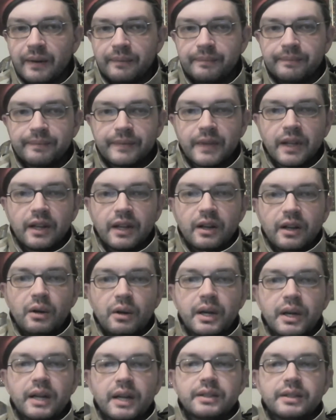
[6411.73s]
Yeah.
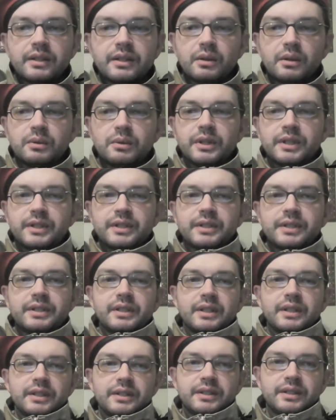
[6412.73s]
Okay, so
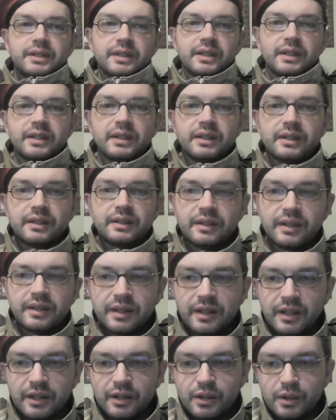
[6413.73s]
it's
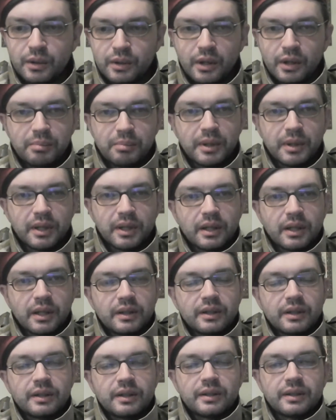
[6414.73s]
a new topic,
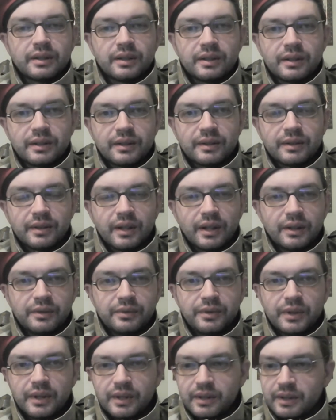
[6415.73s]
and
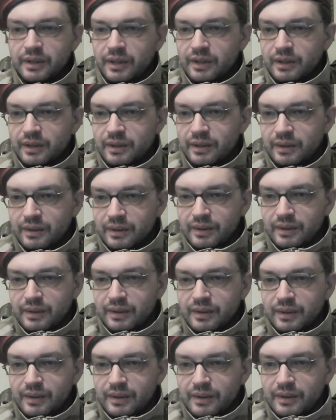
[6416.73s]
I think that
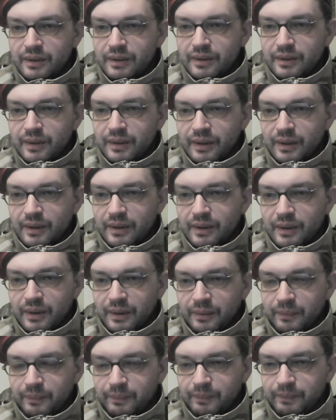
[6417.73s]

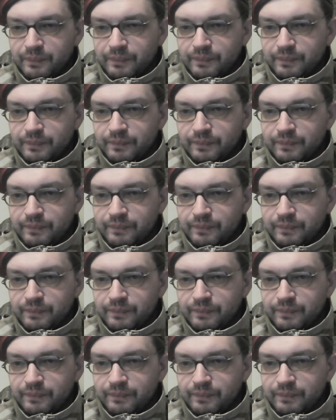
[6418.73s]
um,